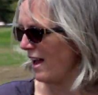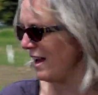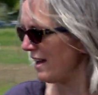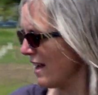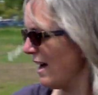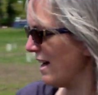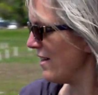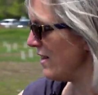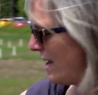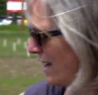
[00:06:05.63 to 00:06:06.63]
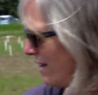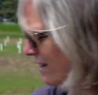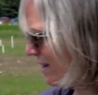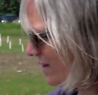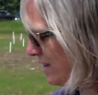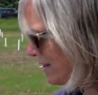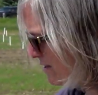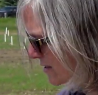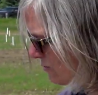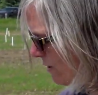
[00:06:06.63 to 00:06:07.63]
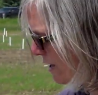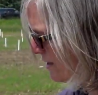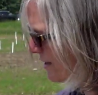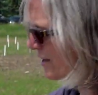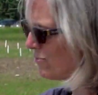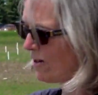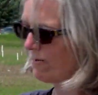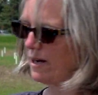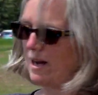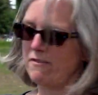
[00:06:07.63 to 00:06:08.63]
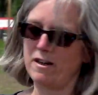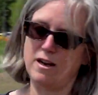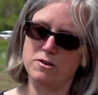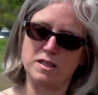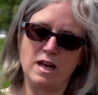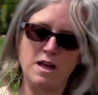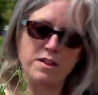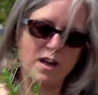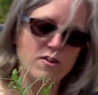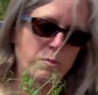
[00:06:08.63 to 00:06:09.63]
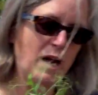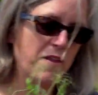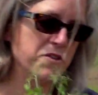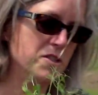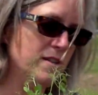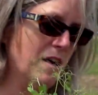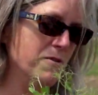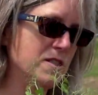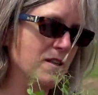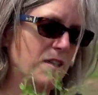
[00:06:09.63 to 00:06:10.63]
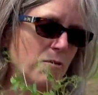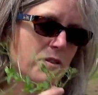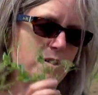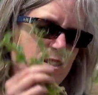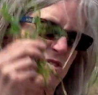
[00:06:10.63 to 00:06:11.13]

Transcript: Yeah, and then this is what, I guess why we have it out. The other pathogen that we're dealing with is